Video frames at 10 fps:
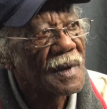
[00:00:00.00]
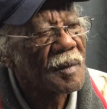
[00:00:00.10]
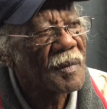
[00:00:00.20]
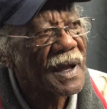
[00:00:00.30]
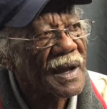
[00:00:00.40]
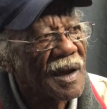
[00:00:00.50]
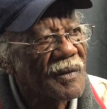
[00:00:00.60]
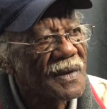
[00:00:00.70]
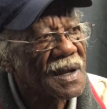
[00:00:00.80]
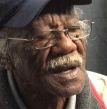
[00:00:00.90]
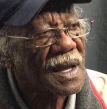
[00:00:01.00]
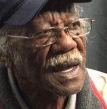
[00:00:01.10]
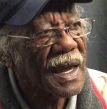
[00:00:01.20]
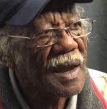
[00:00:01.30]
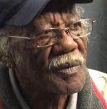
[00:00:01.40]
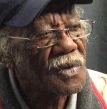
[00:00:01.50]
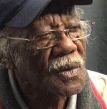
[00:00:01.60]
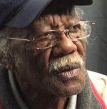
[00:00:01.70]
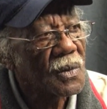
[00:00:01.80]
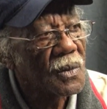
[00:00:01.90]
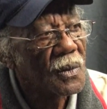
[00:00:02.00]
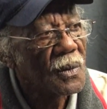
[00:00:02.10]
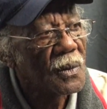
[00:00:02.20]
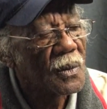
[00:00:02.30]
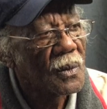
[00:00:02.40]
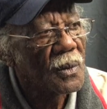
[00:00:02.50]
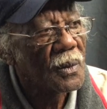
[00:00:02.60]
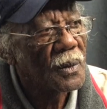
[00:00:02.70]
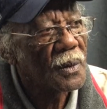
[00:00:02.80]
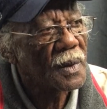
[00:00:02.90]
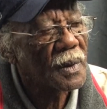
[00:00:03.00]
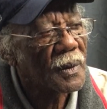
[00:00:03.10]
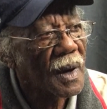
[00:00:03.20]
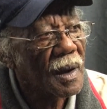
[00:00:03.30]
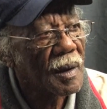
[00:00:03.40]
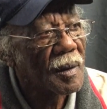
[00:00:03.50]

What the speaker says: Black Outfit? They came through Little Rock.